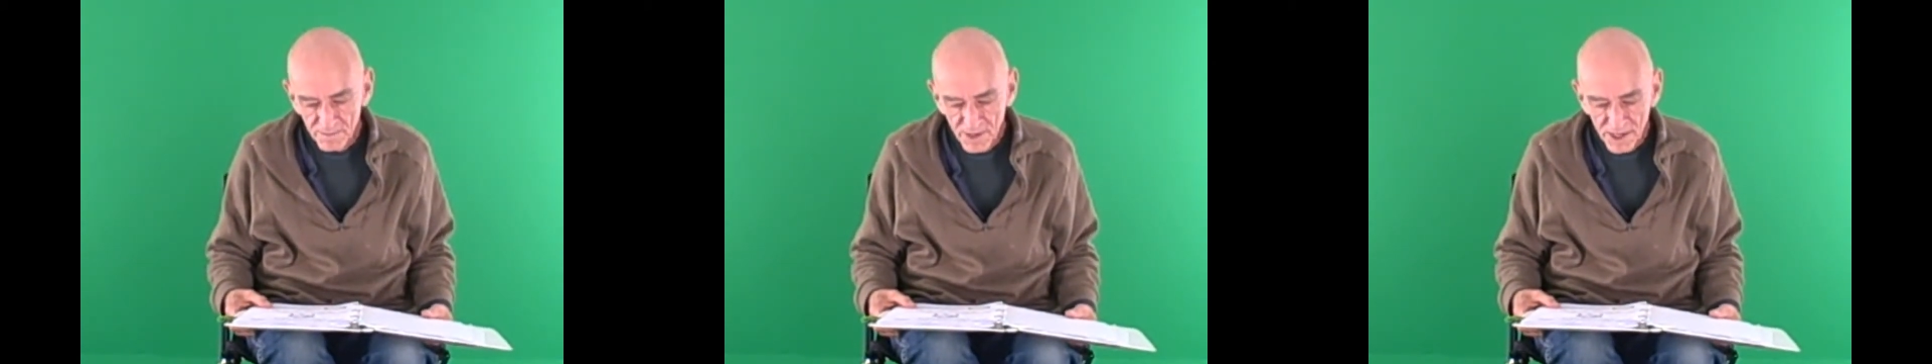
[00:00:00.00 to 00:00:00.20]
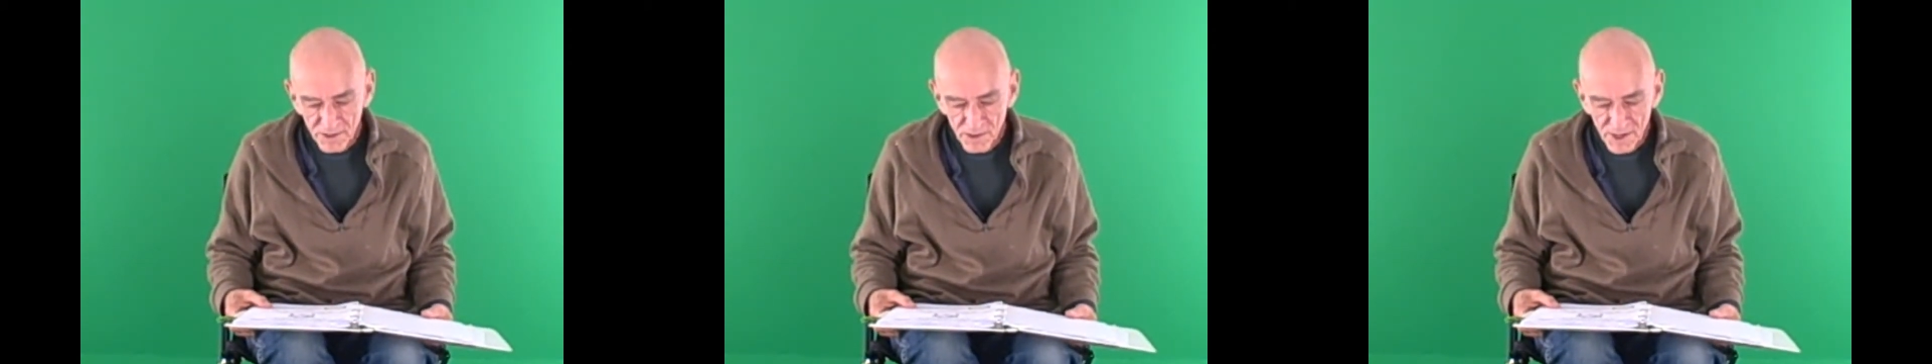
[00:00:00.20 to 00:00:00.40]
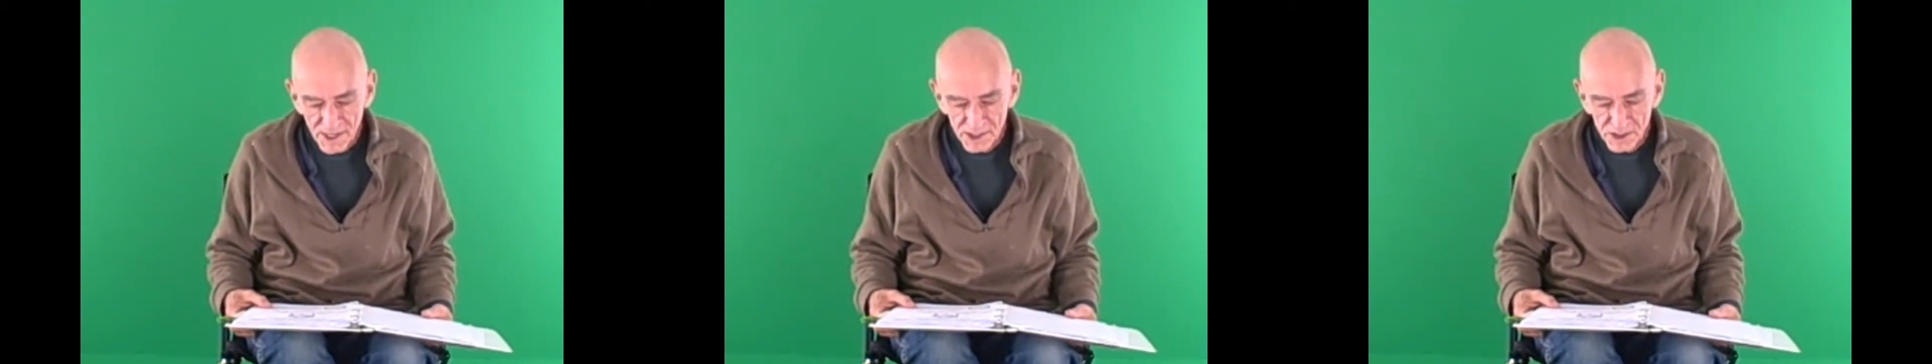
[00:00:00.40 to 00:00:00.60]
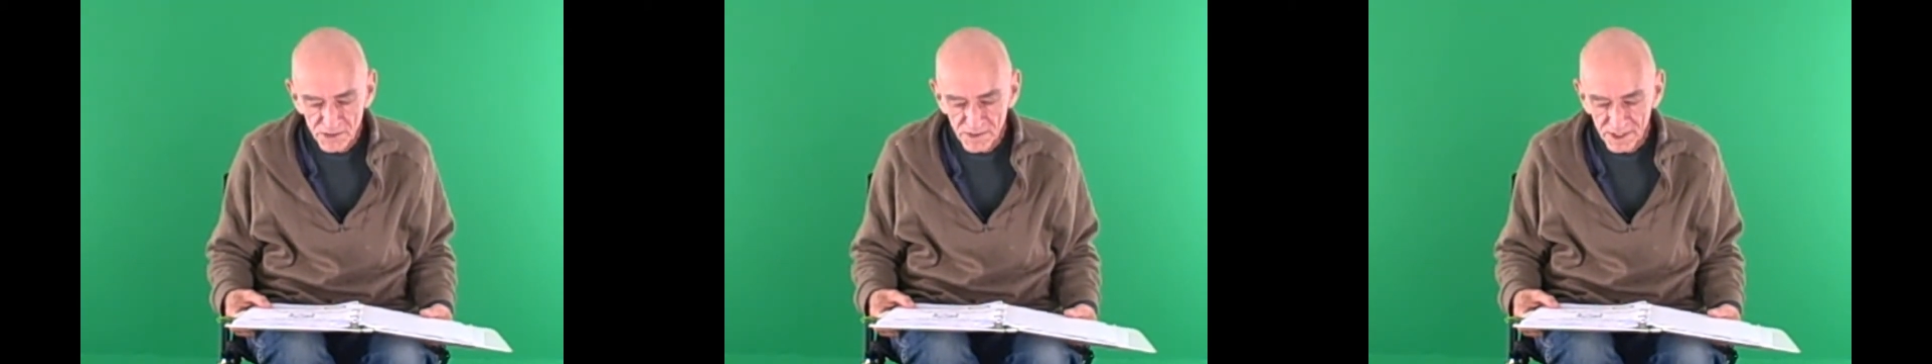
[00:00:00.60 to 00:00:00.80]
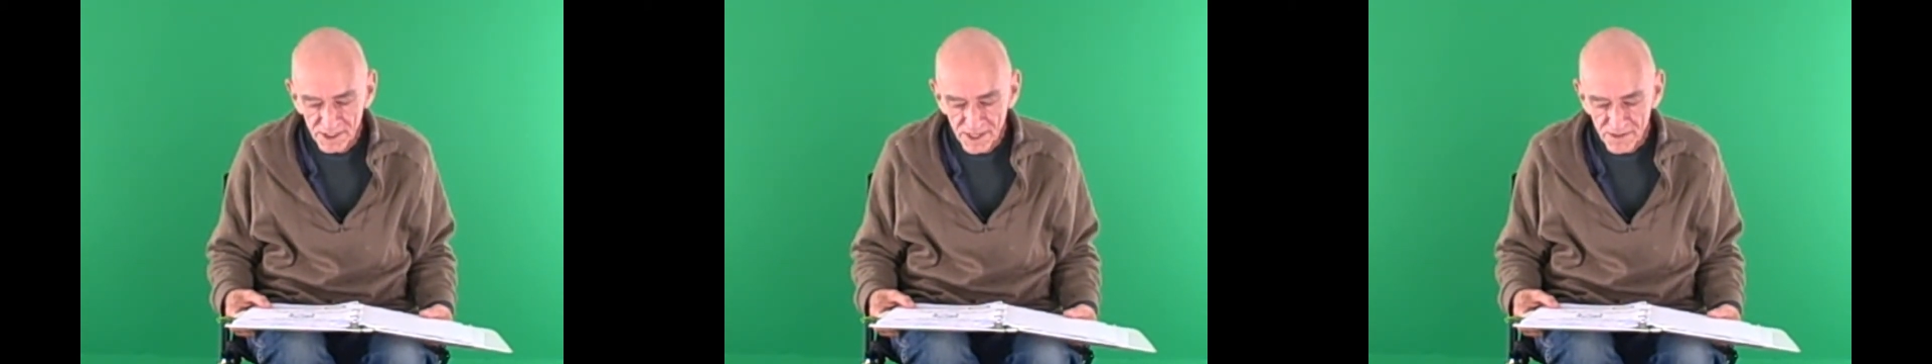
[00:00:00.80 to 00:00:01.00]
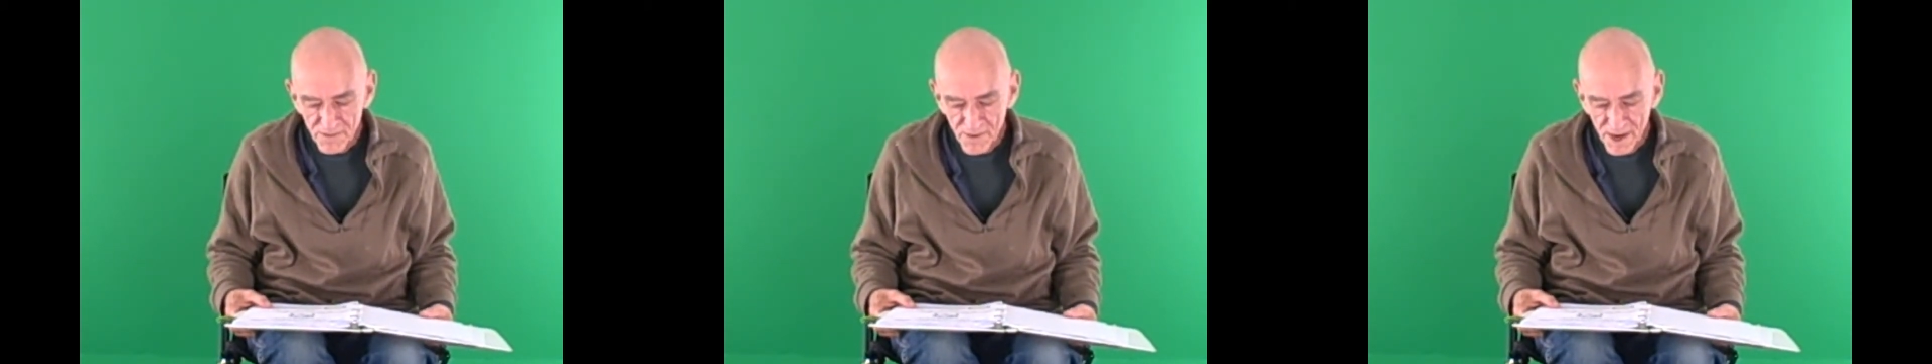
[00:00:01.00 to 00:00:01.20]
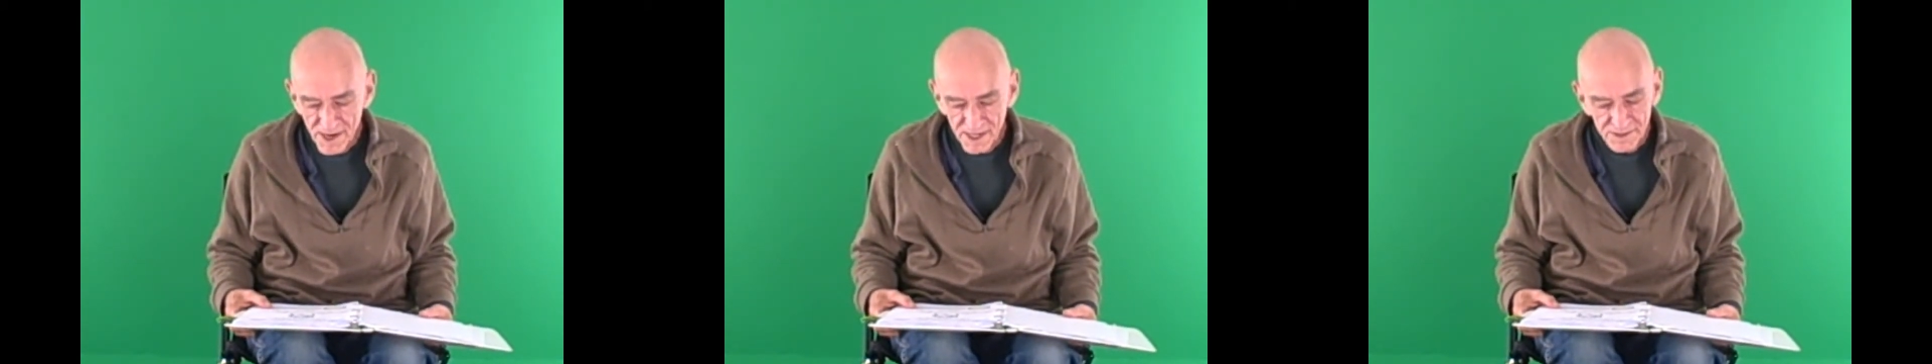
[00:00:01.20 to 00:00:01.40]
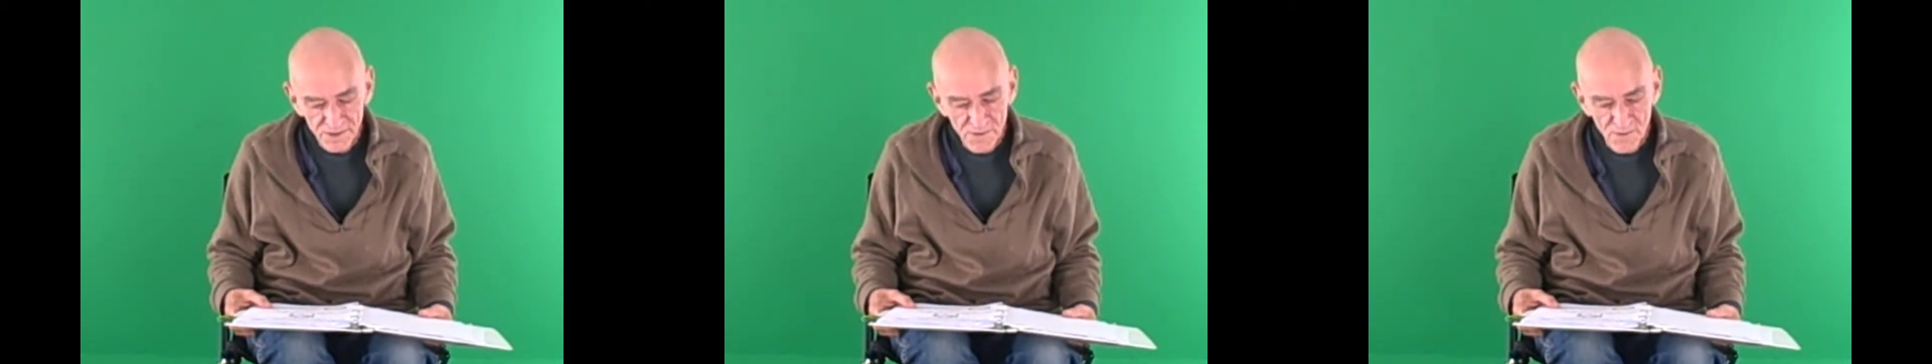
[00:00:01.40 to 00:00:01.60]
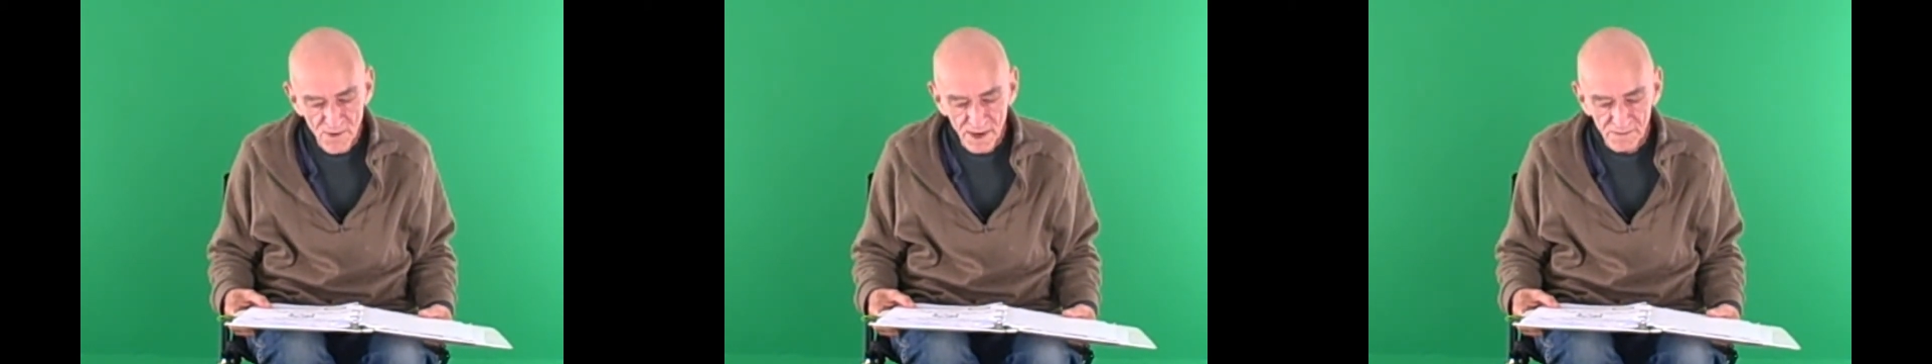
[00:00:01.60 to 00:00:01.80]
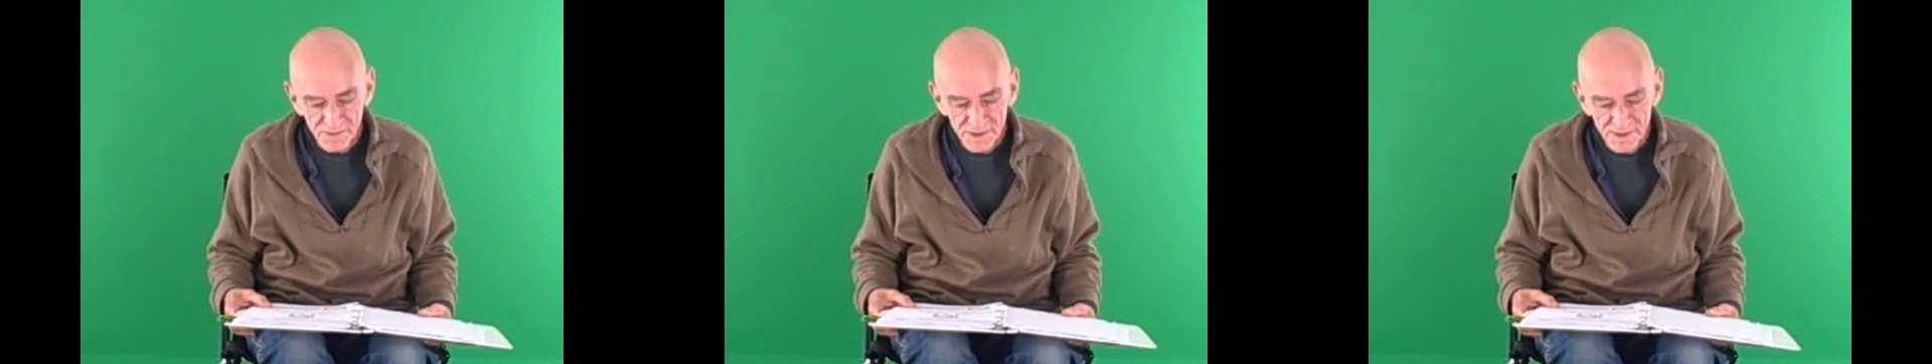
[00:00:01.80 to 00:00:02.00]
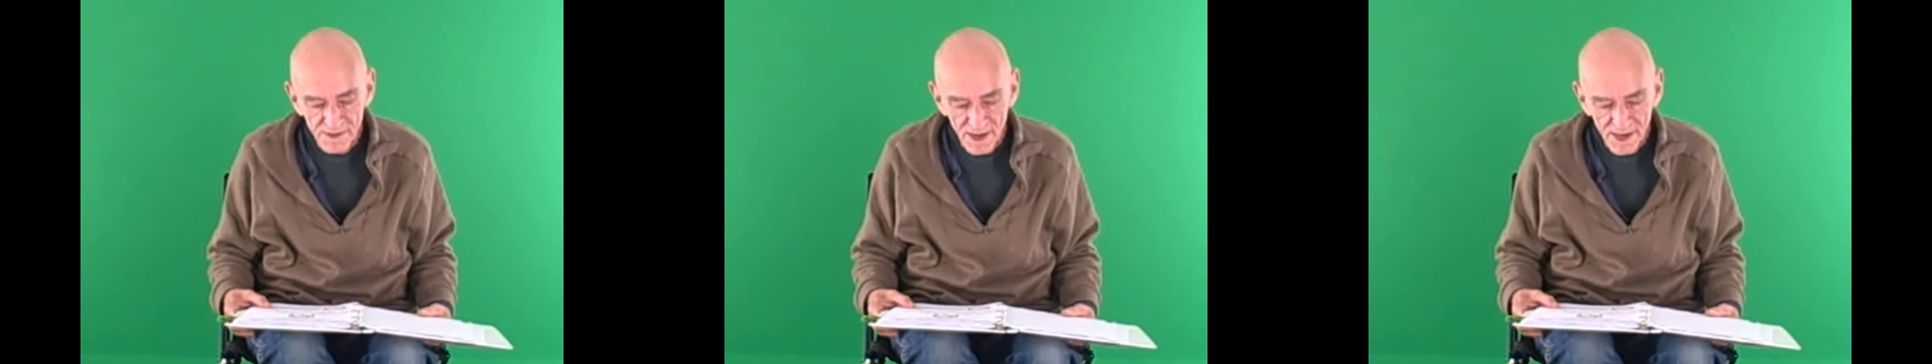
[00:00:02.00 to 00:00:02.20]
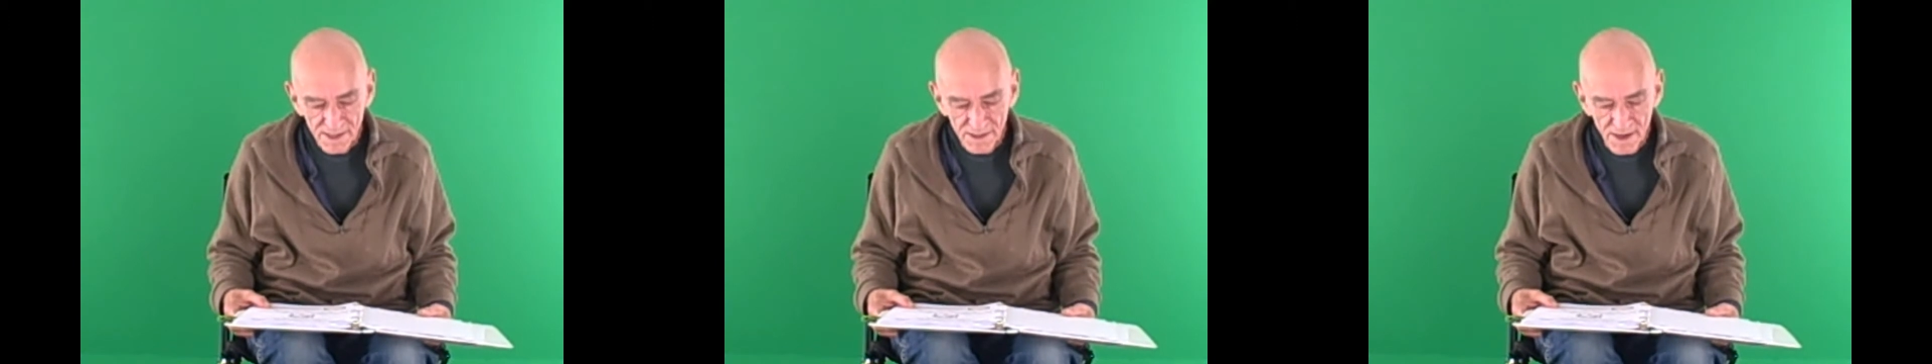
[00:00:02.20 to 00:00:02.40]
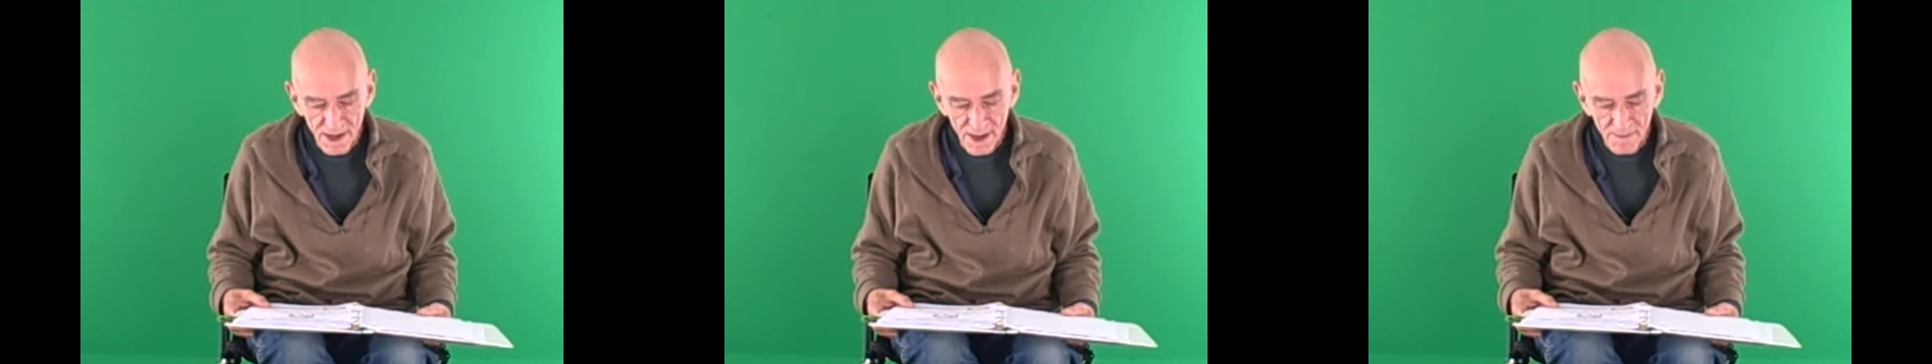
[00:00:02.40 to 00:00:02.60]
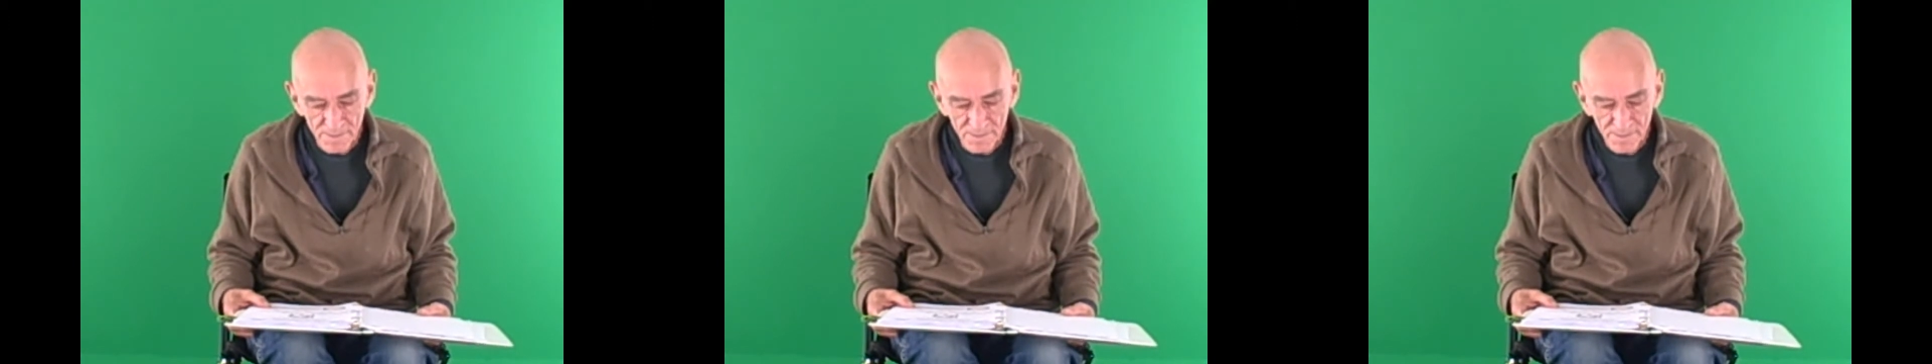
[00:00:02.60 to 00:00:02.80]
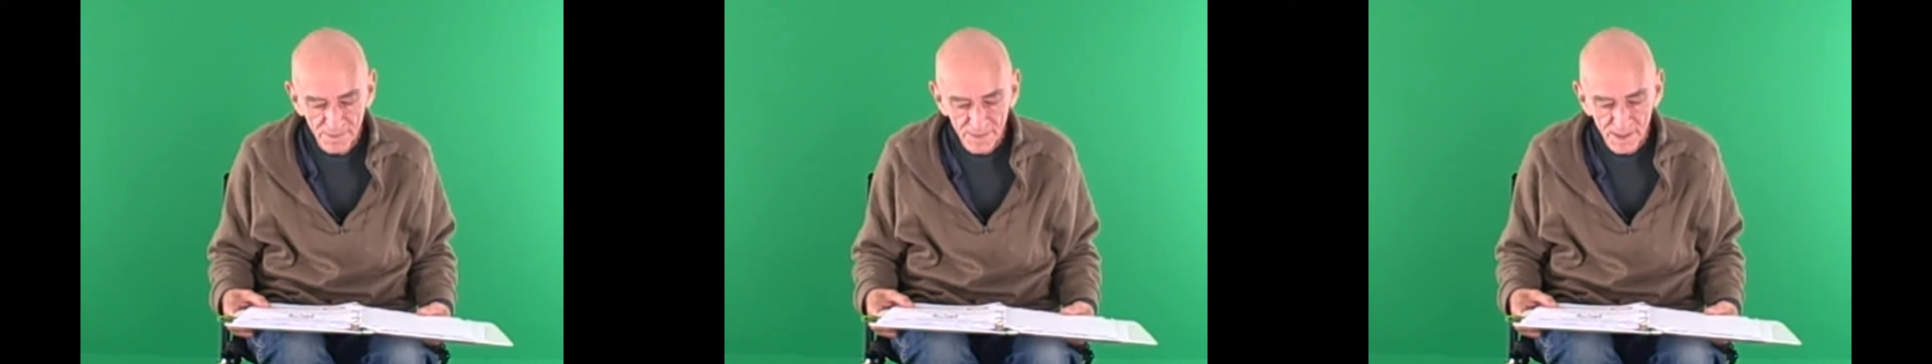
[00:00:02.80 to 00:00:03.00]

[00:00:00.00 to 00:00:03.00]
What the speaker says: by going to electronicsdrums.com.